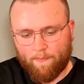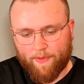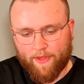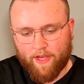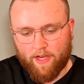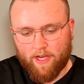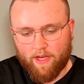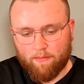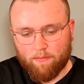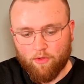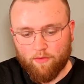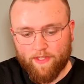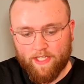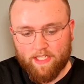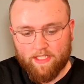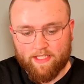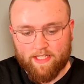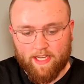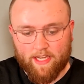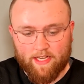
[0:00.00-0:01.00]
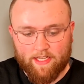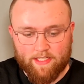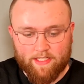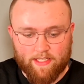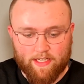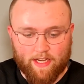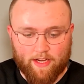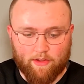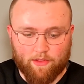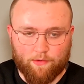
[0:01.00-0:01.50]
Moving to
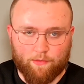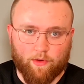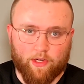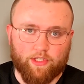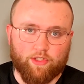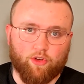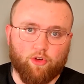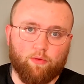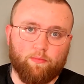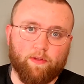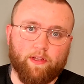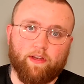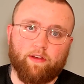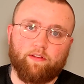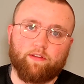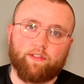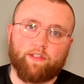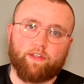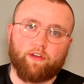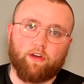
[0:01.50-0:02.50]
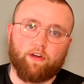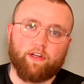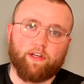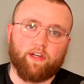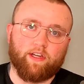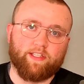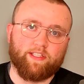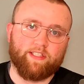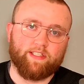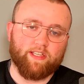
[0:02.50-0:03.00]
tennis now, the French Open started
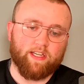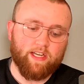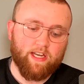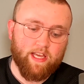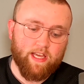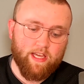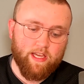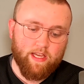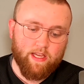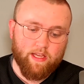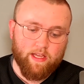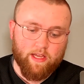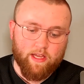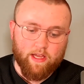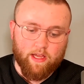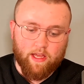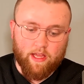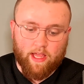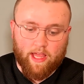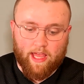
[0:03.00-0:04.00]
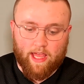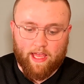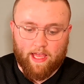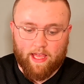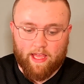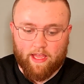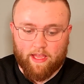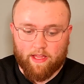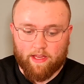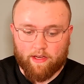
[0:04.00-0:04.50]
on Sunday,
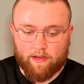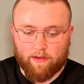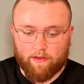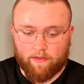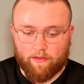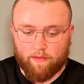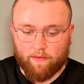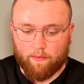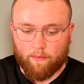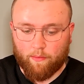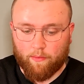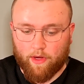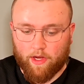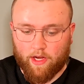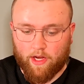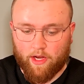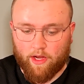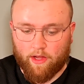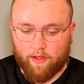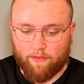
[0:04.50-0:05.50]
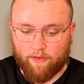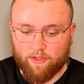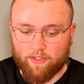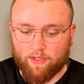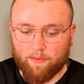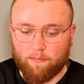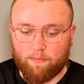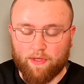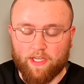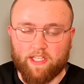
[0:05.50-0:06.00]
and there's
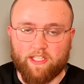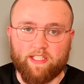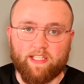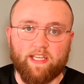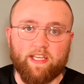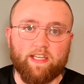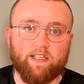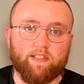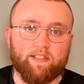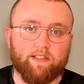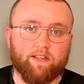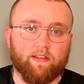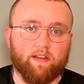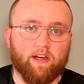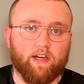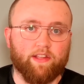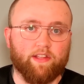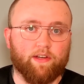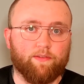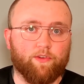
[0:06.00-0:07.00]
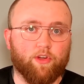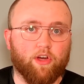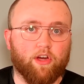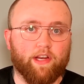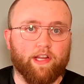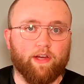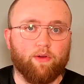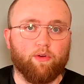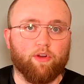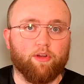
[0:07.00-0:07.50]
some big seeds that have
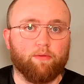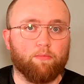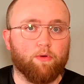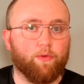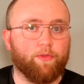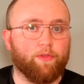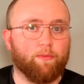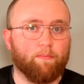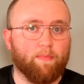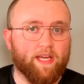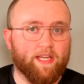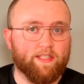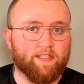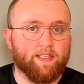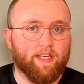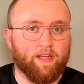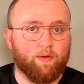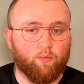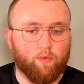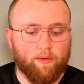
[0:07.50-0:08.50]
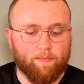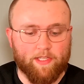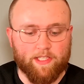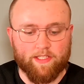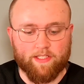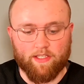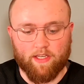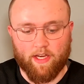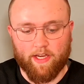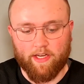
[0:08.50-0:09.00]
gone out on both the men's and
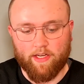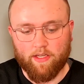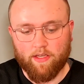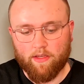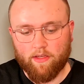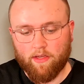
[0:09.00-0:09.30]
women's side.